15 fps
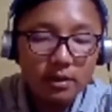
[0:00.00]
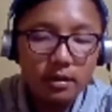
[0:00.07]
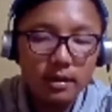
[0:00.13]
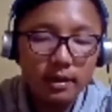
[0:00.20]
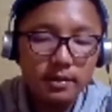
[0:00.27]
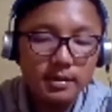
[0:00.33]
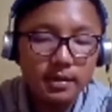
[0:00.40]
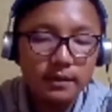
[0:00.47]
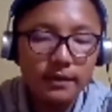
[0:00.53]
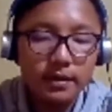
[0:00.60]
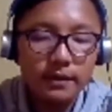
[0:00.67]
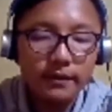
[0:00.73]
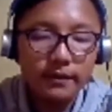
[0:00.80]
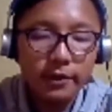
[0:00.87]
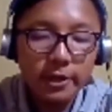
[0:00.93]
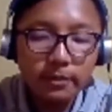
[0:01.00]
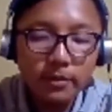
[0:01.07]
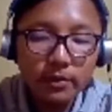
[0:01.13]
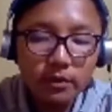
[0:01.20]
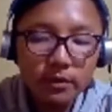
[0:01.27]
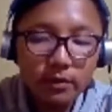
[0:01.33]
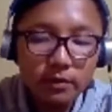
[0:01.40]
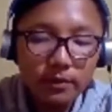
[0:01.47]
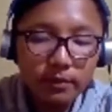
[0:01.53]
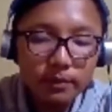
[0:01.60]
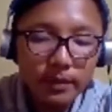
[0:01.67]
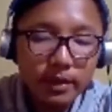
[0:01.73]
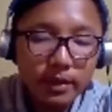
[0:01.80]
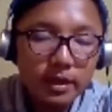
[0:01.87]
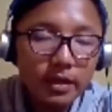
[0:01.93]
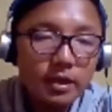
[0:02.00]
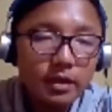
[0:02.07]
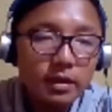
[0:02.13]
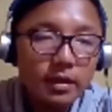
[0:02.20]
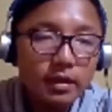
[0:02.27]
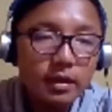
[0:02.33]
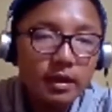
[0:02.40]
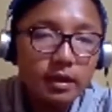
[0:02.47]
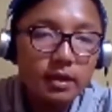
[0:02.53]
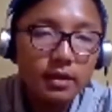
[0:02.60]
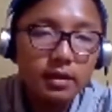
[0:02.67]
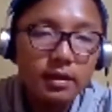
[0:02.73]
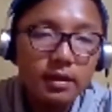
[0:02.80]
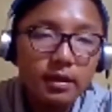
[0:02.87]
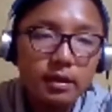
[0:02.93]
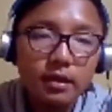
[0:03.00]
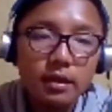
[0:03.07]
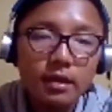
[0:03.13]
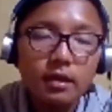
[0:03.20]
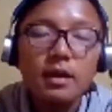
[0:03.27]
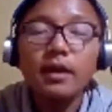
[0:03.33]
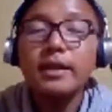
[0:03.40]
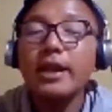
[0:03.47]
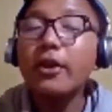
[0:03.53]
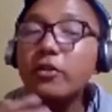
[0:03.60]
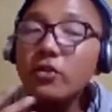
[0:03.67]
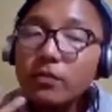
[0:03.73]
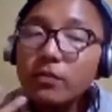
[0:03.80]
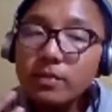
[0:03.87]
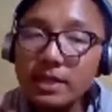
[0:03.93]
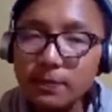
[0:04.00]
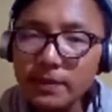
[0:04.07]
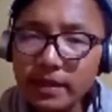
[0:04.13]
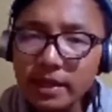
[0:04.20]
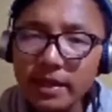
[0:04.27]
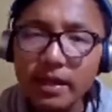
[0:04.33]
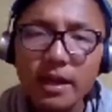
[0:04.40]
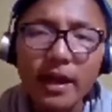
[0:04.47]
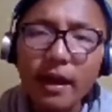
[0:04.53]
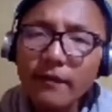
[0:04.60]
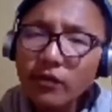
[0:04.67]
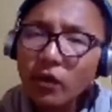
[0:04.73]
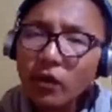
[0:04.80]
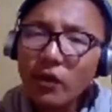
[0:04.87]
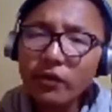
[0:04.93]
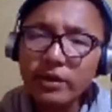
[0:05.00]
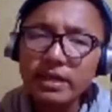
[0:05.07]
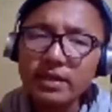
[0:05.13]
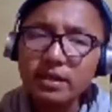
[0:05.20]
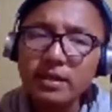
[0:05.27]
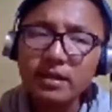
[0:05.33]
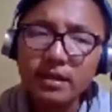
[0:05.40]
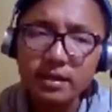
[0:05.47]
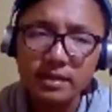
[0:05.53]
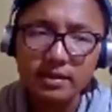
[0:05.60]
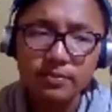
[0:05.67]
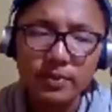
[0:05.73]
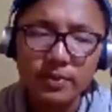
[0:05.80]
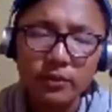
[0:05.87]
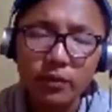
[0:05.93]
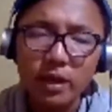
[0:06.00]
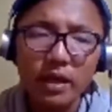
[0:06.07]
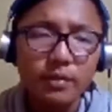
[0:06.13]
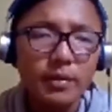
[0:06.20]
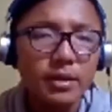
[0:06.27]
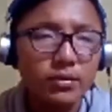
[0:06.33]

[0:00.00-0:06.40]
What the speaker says: let's give it a variable p in. Now you must be thinking, I have now created a list, but why am I